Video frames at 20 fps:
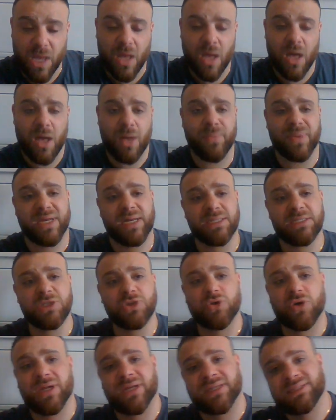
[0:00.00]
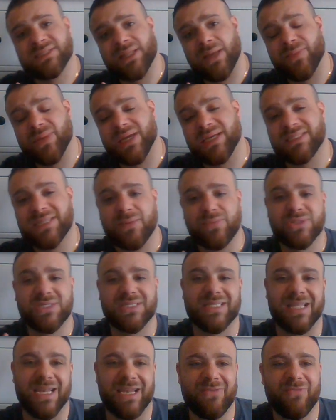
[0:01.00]
And because he's got that stamina, he's able to
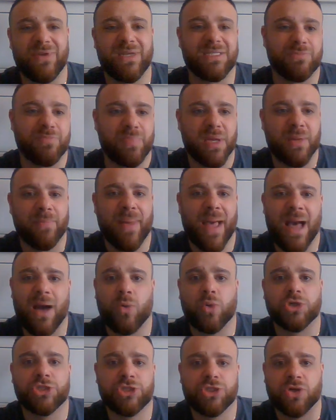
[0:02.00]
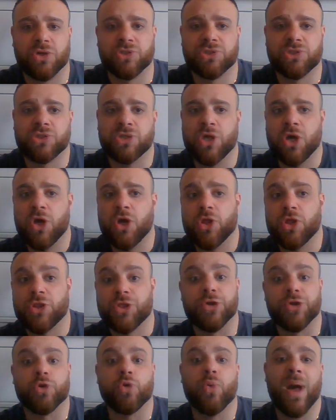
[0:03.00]
deliver these big power shots
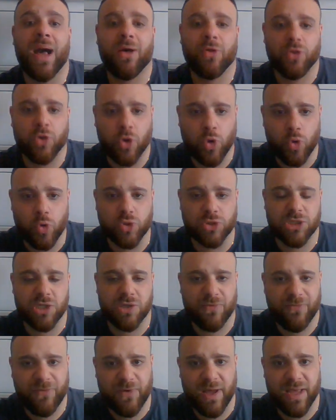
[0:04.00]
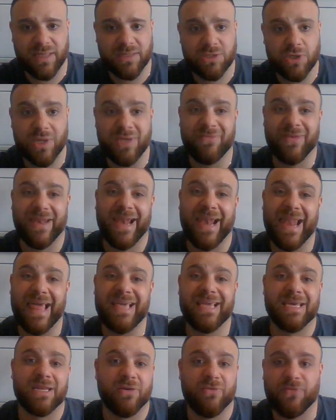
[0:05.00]
throughout the course of the fight. So even
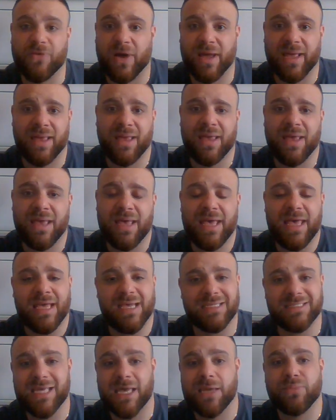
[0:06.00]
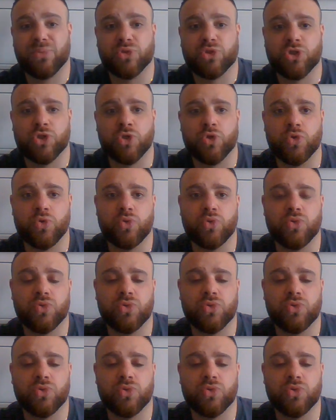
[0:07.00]
late in a fight, he's able to